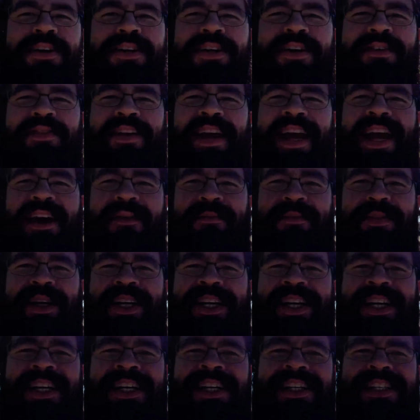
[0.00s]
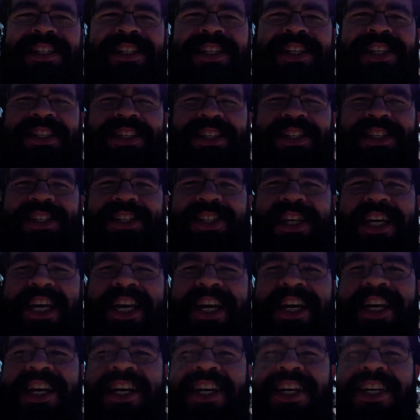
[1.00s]
of campus. This is
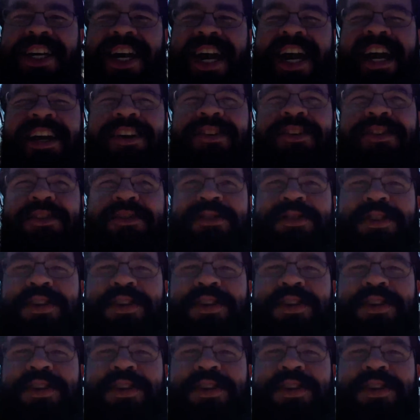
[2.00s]
the Andrews